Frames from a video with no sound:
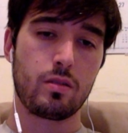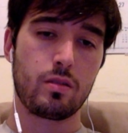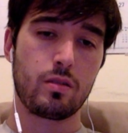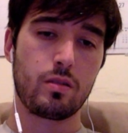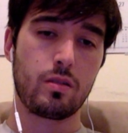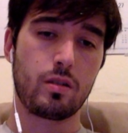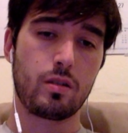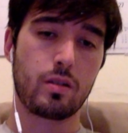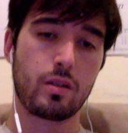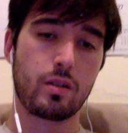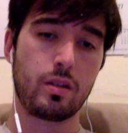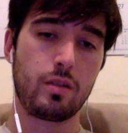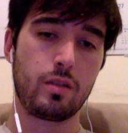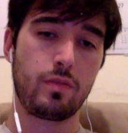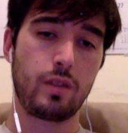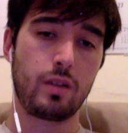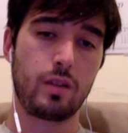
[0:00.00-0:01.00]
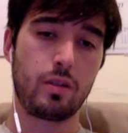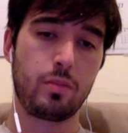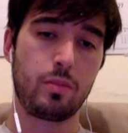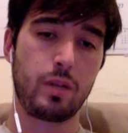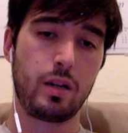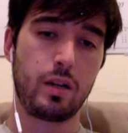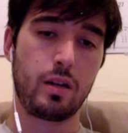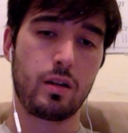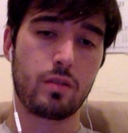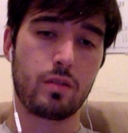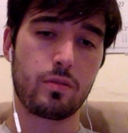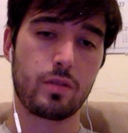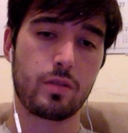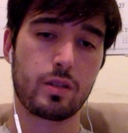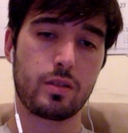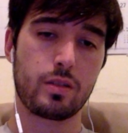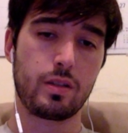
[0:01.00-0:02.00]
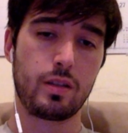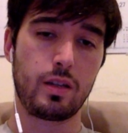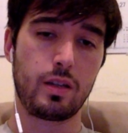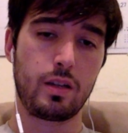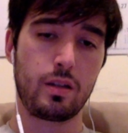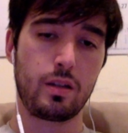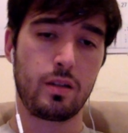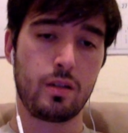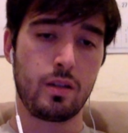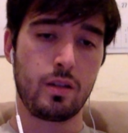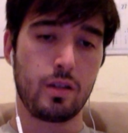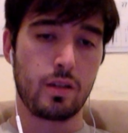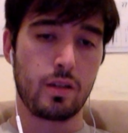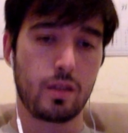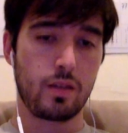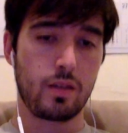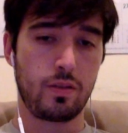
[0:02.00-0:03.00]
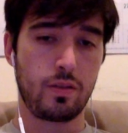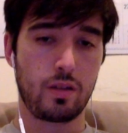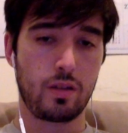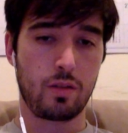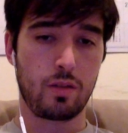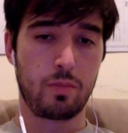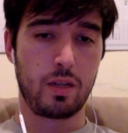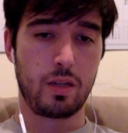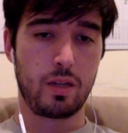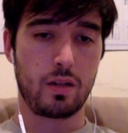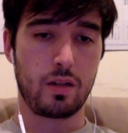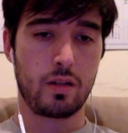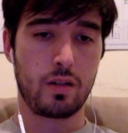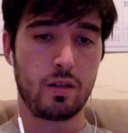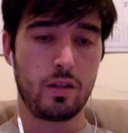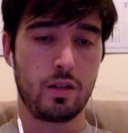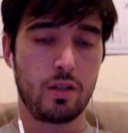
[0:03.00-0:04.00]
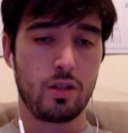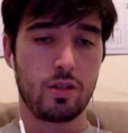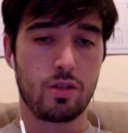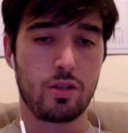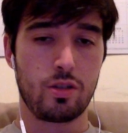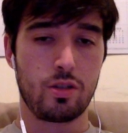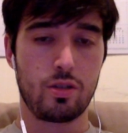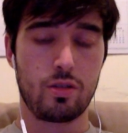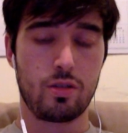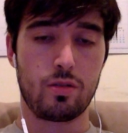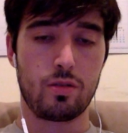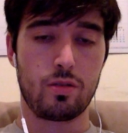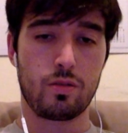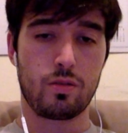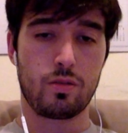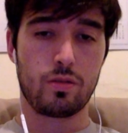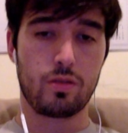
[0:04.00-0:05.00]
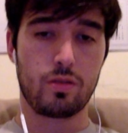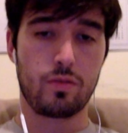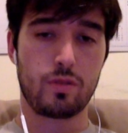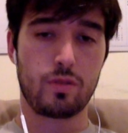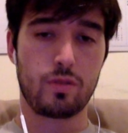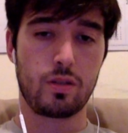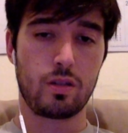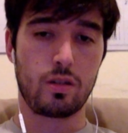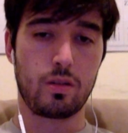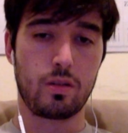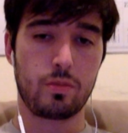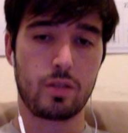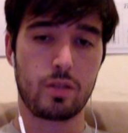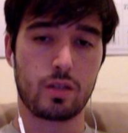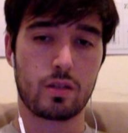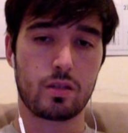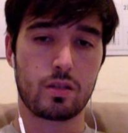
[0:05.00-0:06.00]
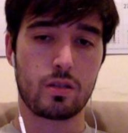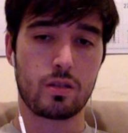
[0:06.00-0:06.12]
or key value pair, we could say that, key value pair to the return object.